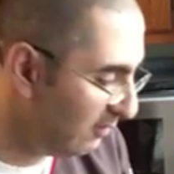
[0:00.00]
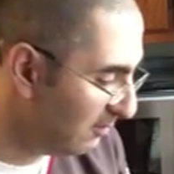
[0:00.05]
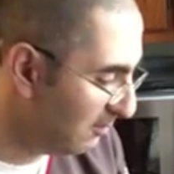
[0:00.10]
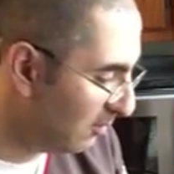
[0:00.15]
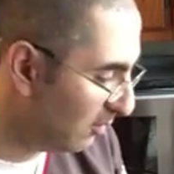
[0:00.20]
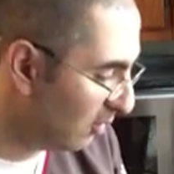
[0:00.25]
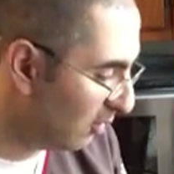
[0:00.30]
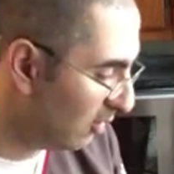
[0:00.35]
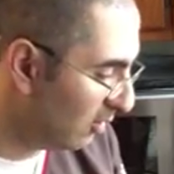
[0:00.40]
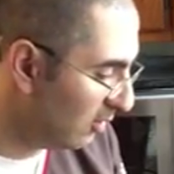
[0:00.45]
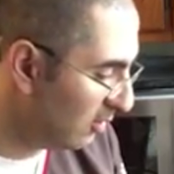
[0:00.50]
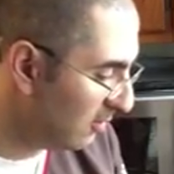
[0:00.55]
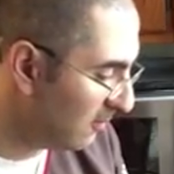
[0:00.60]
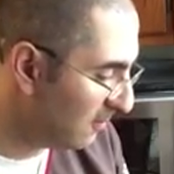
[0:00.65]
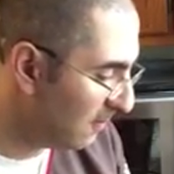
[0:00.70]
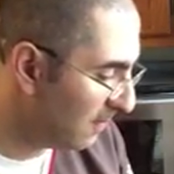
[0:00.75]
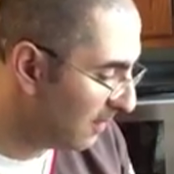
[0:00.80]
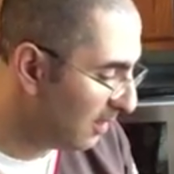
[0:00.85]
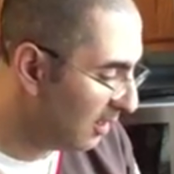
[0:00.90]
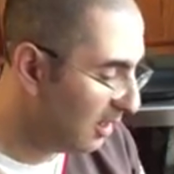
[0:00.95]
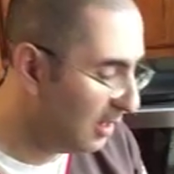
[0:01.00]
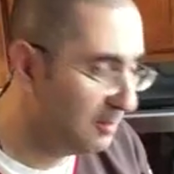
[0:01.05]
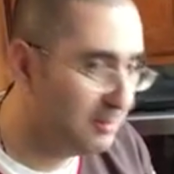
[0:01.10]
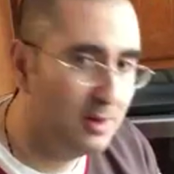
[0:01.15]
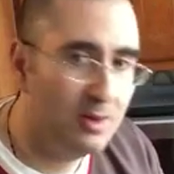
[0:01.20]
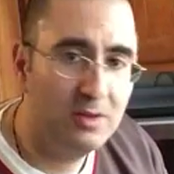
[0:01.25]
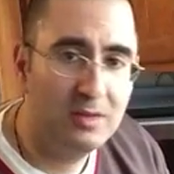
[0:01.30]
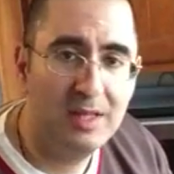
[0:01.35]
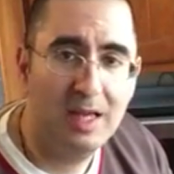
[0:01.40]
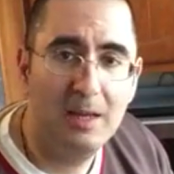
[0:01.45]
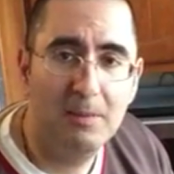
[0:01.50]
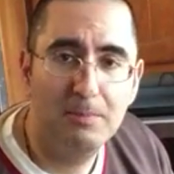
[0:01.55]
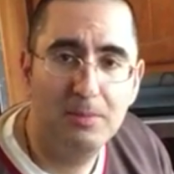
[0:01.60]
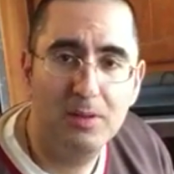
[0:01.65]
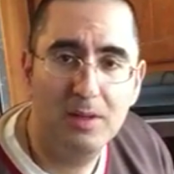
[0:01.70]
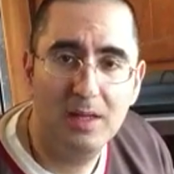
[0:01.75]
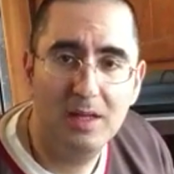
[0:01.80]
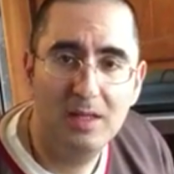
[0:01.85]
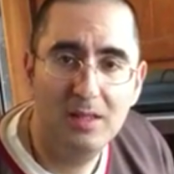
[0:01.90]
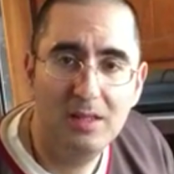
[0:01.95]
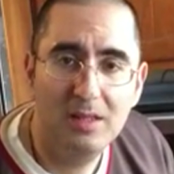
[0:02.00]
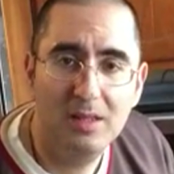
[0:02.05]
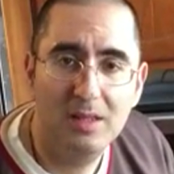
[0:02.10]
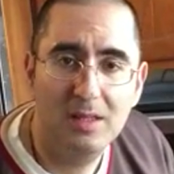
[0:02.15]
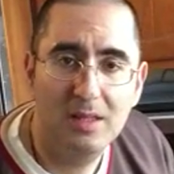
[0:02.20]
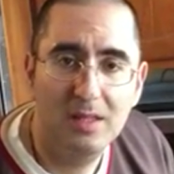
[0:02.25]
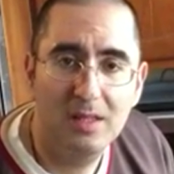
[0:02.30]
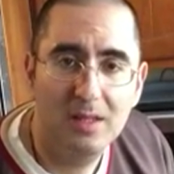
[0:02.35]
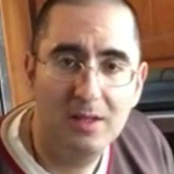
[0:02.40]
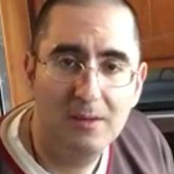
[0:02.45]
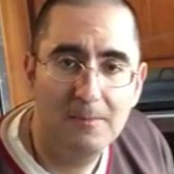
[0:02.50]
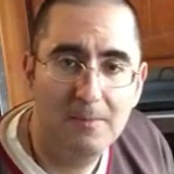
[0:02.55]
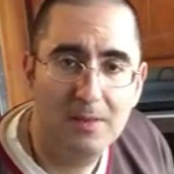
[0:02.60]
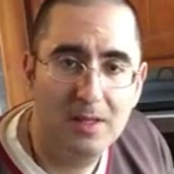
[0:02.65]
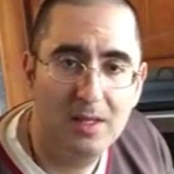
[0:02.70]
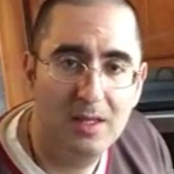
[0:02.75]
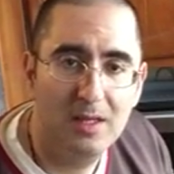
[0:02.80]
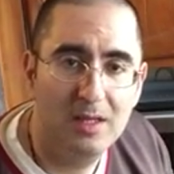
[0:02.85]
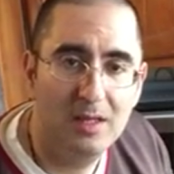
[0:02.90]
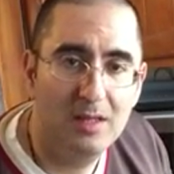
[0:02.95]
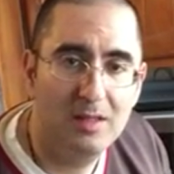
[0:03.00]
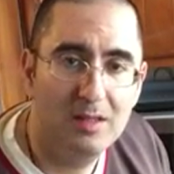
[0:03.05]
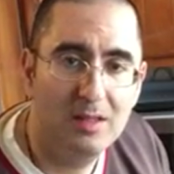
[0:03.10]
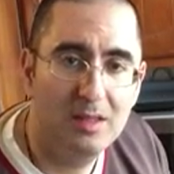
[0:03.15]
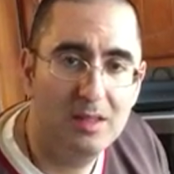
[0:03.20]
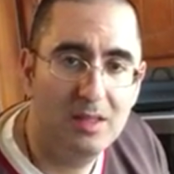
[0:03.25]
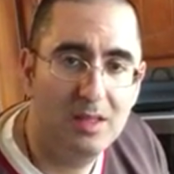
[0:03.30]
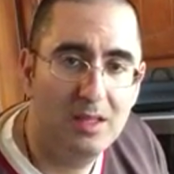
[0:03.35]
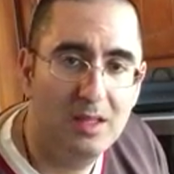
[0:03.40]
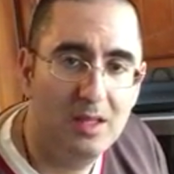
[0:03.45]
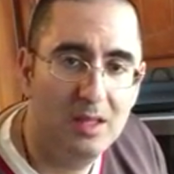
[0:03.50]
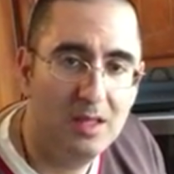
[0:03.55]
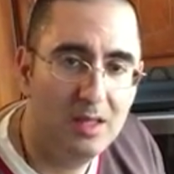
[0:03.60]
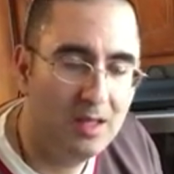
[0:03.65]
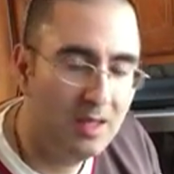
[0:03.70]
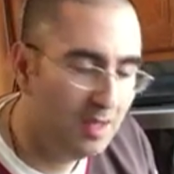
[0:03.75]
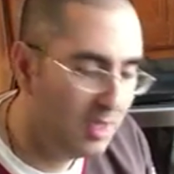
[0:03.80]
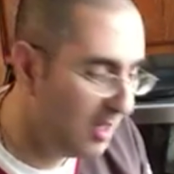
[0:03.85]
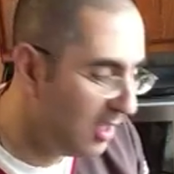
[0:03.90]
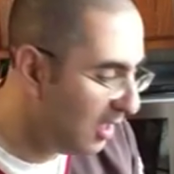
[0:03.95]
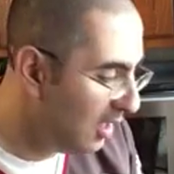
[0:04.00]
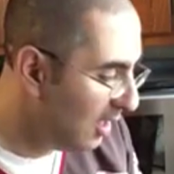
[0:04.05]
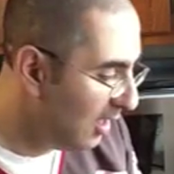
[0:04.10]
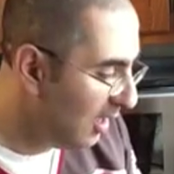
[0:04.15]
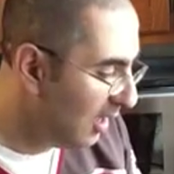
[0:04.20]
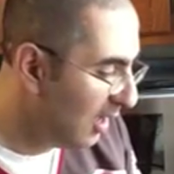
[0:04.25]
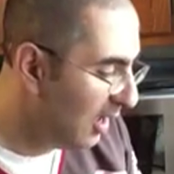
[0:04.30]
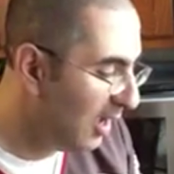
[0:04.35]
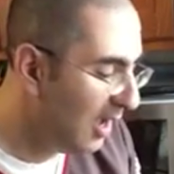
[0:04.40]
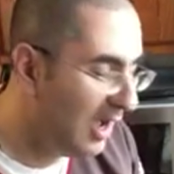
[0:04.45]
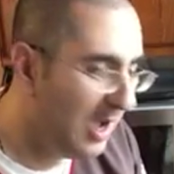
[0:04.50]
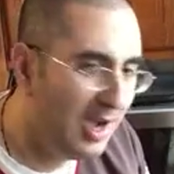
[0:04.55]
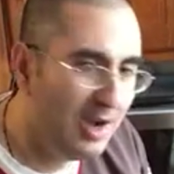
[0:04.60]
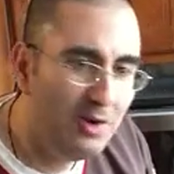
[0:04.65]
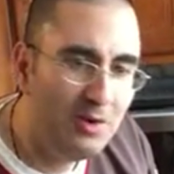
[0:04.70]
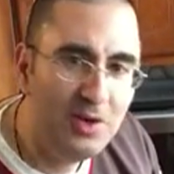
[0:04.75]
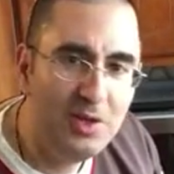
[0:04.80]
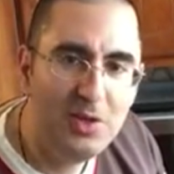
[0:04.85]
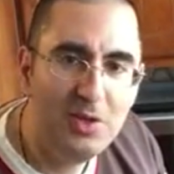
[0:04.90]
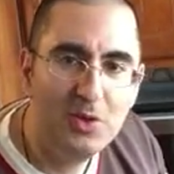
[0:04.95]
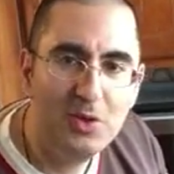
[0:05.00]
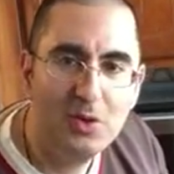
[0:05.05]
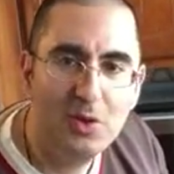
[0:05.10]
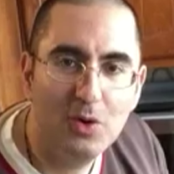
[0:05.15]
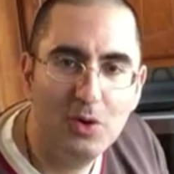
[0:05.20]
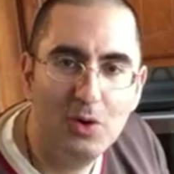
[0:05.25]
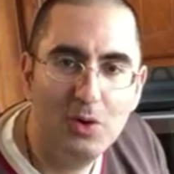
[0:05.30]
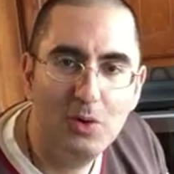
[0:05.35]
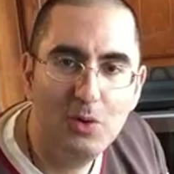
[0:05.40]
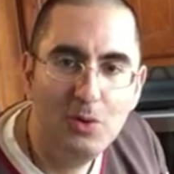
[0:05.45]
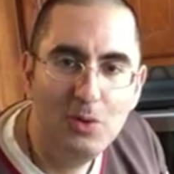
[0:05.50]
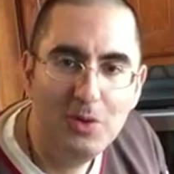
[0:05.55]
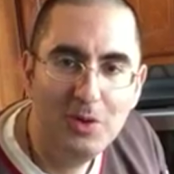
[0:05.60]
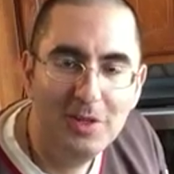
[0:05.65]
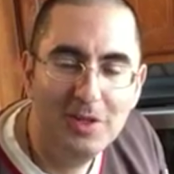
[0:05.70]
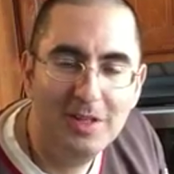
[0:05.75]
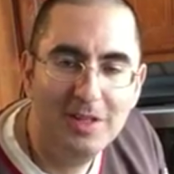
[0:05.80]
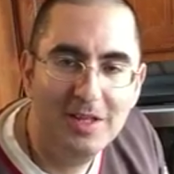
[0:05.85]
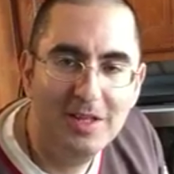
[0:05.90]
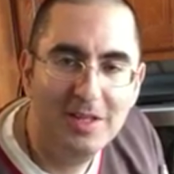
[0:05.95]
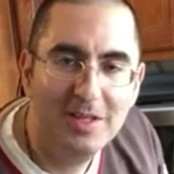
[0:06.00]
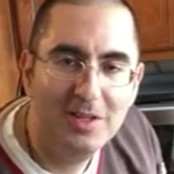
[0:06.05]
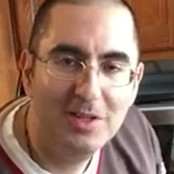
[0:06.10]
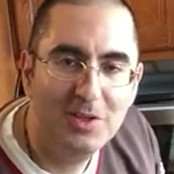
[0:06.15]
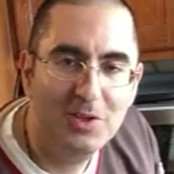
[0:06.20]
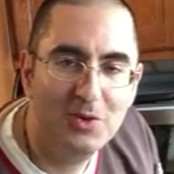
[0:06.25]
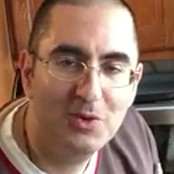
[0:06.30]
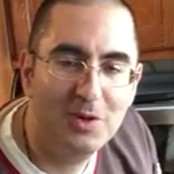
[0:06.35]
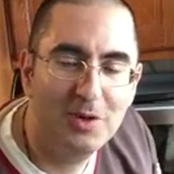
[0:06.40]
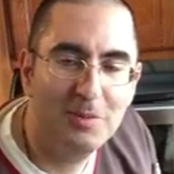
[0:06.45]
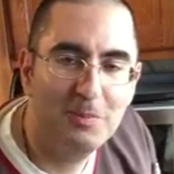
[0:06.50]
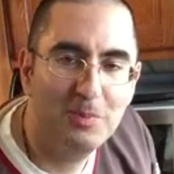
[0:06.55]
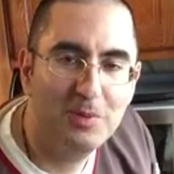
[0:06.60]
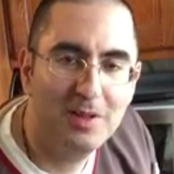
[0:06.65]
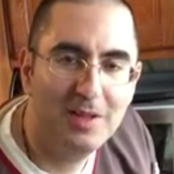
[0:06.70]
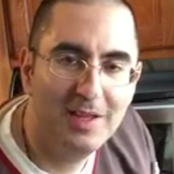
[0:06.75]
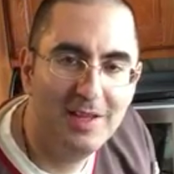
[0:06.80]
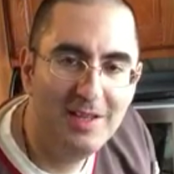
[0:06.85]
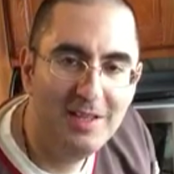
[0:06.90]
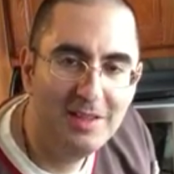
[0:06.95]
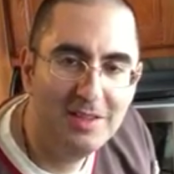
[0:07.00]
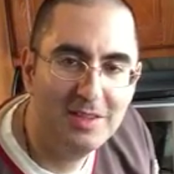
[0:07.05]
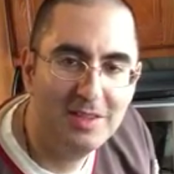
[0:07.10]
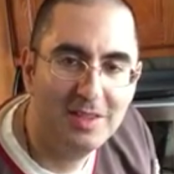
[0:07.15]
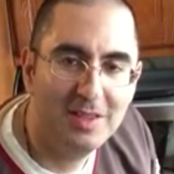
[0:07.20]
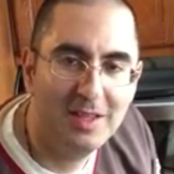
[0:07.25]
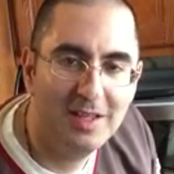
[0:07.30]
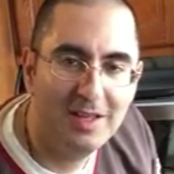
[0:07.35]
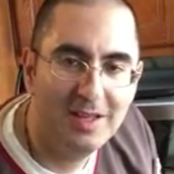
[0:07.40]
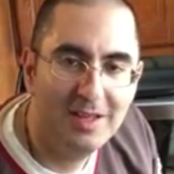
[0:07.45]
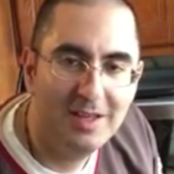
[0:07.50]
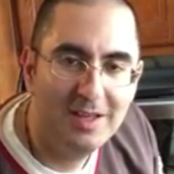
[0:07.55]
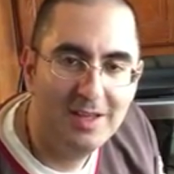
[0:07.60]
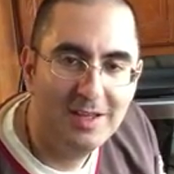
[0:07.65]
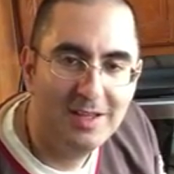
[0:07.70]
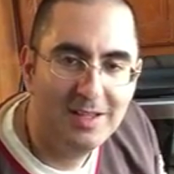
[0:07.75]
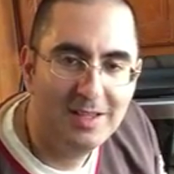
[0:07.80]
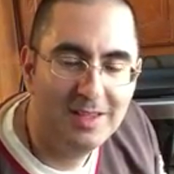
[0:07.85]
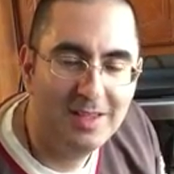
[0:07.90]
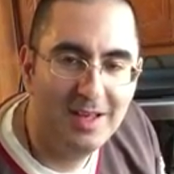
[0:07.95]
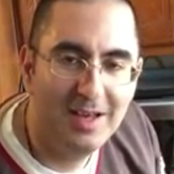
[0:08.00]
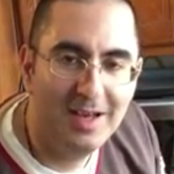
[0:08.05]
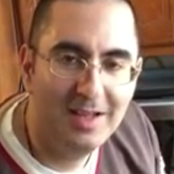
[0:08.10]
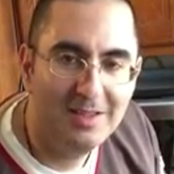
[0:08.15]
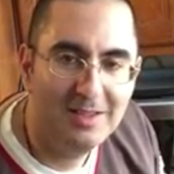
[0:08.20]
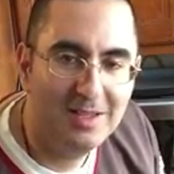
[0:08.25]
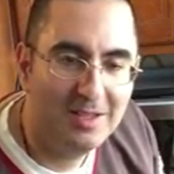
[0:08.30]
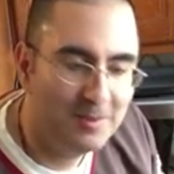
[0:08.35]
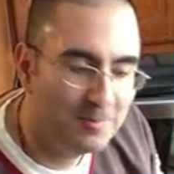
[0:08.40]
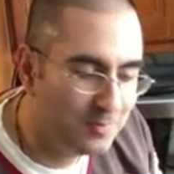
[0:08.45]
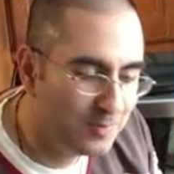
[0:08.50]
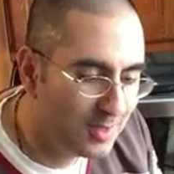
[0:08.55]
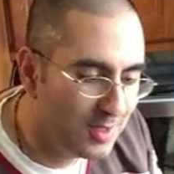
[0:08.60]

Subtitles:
even more about that place is, how do you go to a place that